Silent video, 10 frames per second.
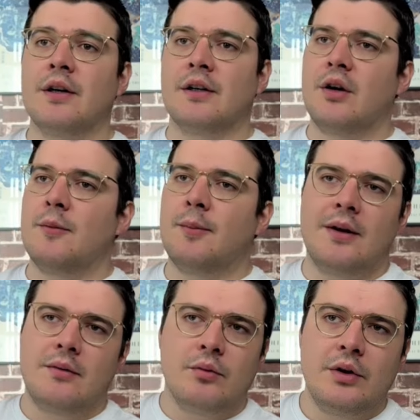good, but
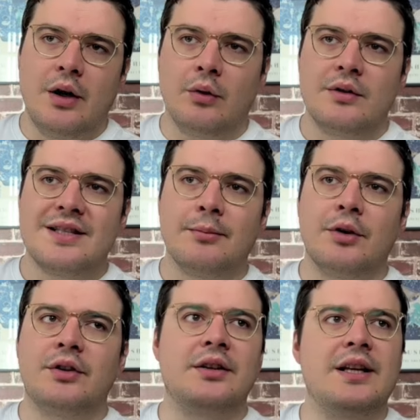you know, similar
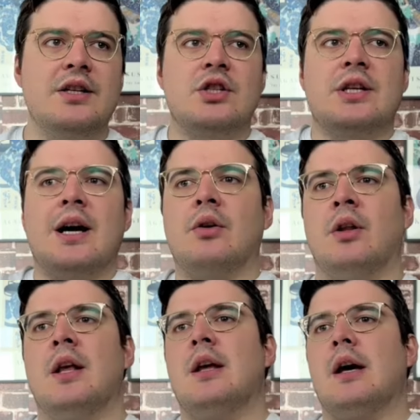to TGL,
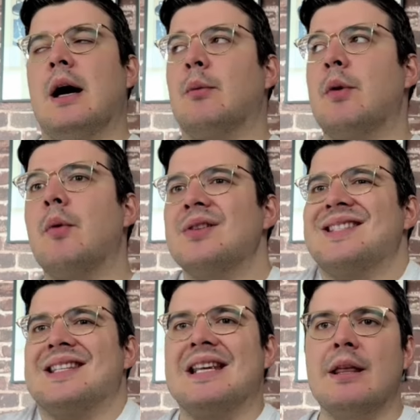we won't
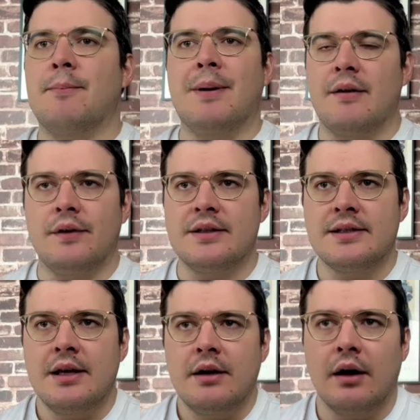see the benefits
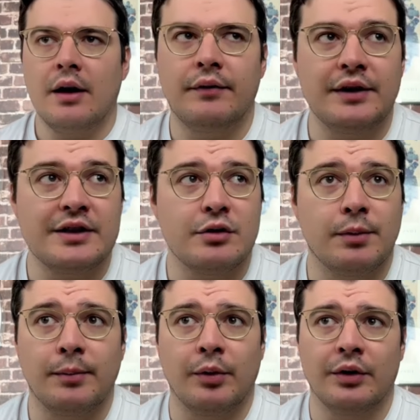of the Super
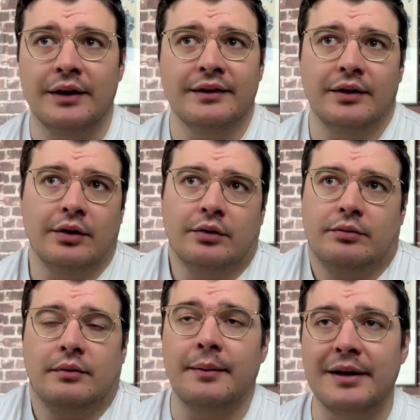Bowl until,
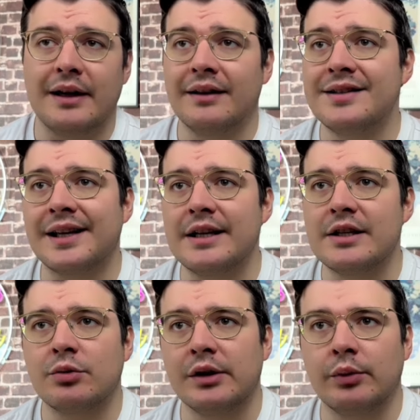I mean, in this case,
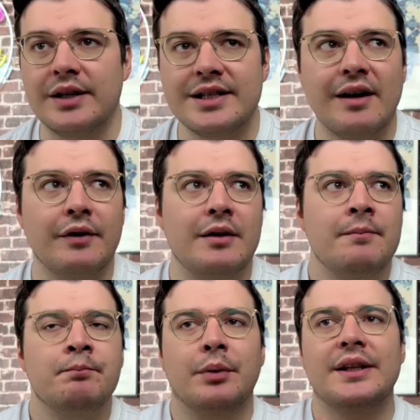2027,
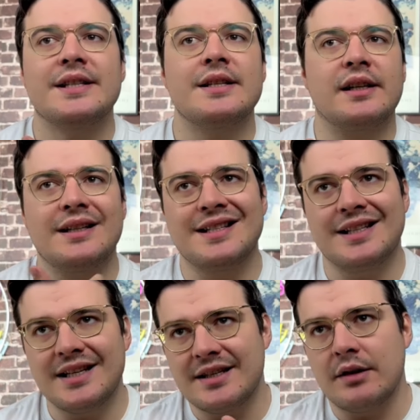but this is a
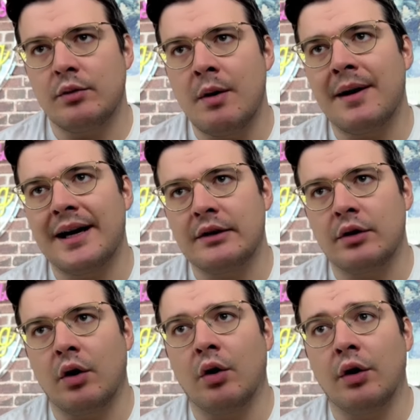consistent reminder
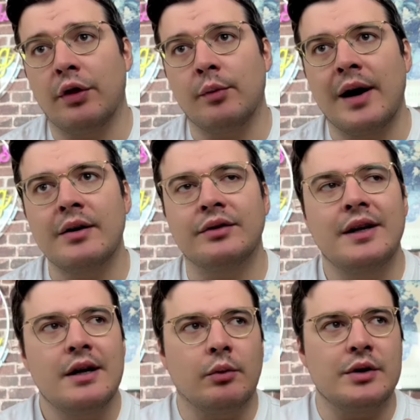all throughout,
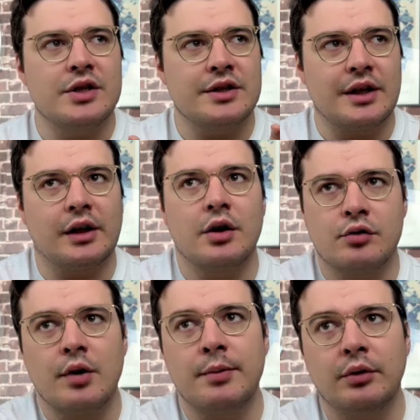which is going to
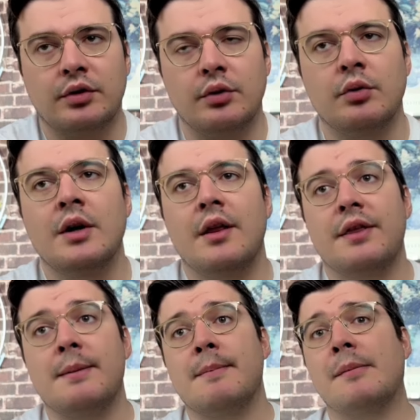contribute to the
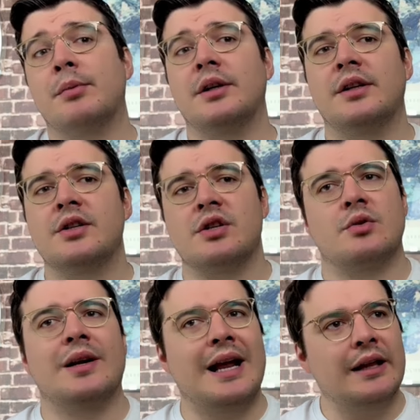member additions,
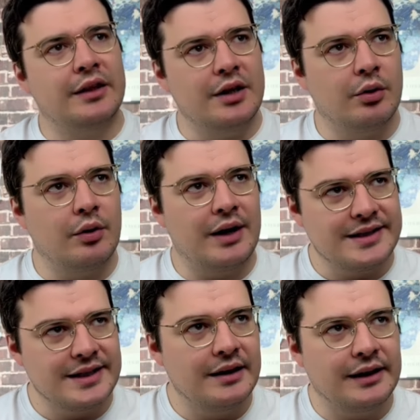right? Anthony Noto has
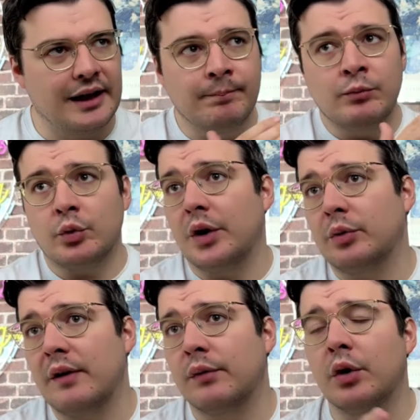said that
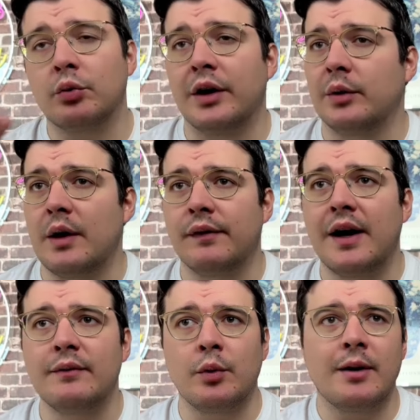2024, 2025,
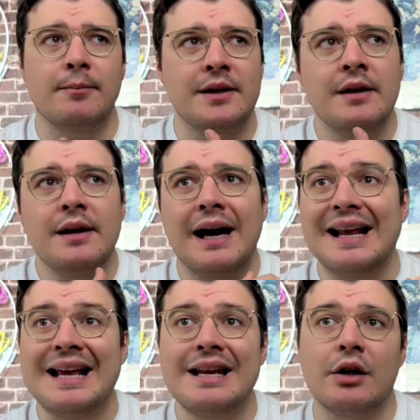we want to be at
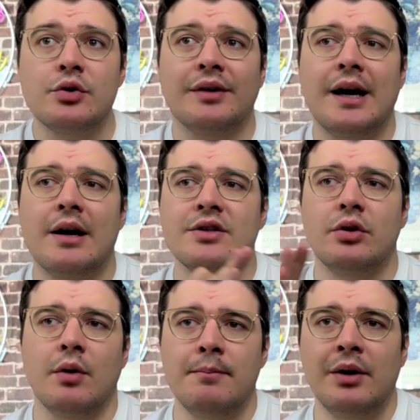800,000 to
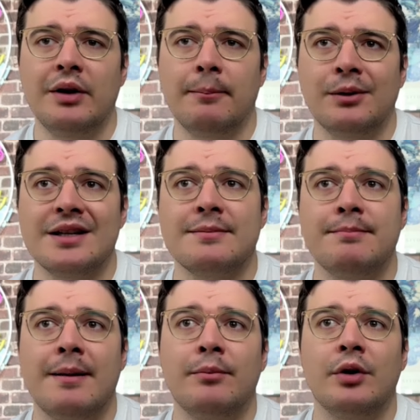a million plus
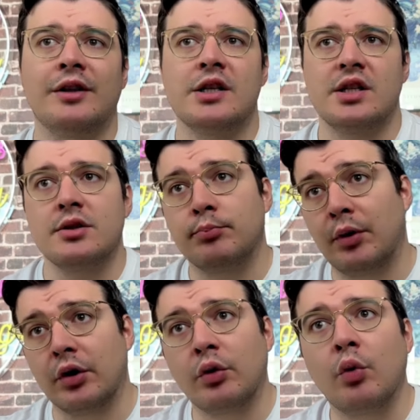member additions
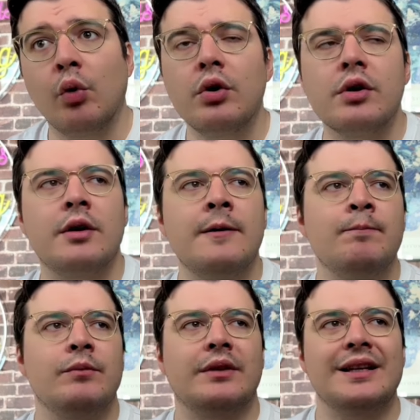per quarter.
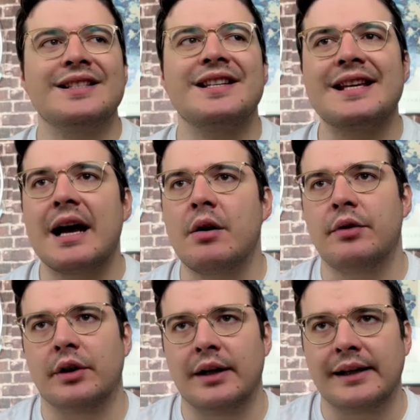This is how they're
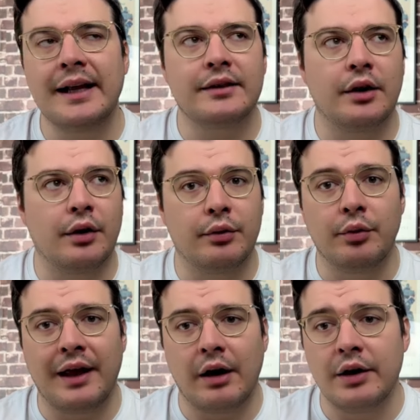going to get there, through
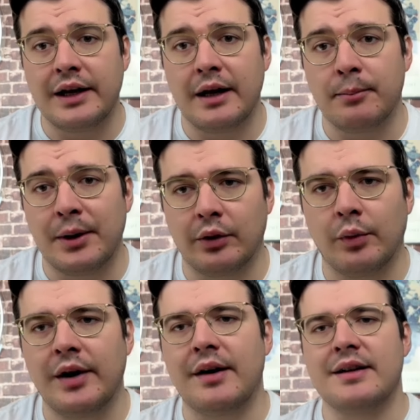that unaided brand
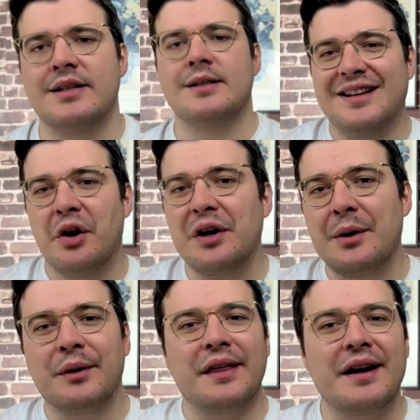awareness. Okay, with
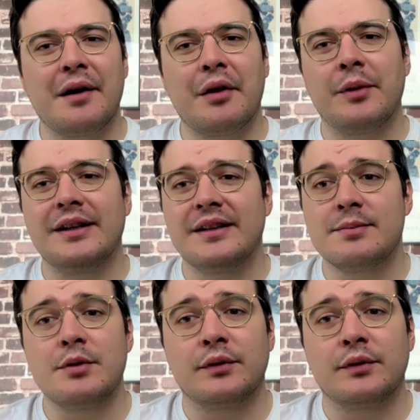that out of the way, let's move